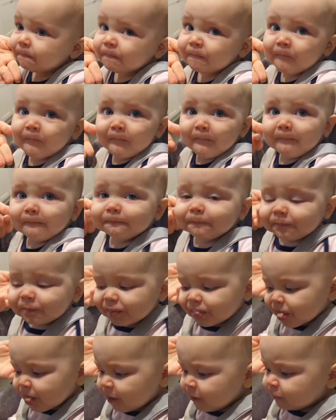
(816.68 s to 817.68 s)
just stuffing
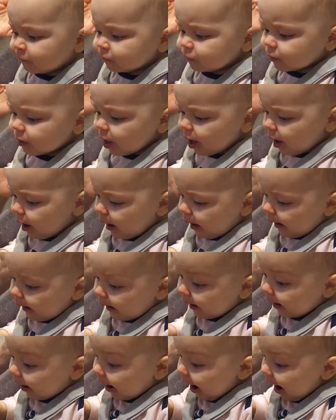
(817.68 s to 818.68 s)
it in. You
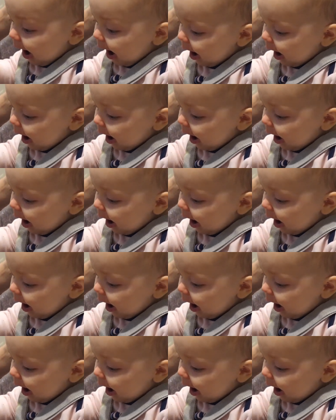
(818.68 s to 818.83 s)
only have